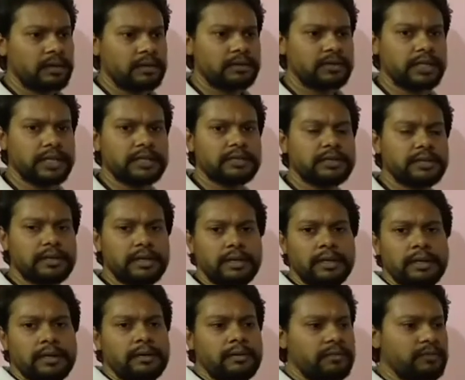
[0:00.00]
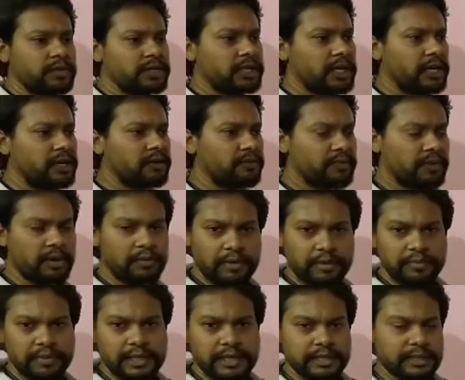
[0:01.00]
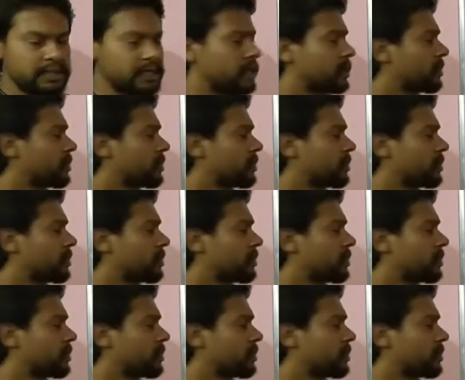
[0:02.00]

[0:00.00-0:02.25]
judge which kind of problem it is.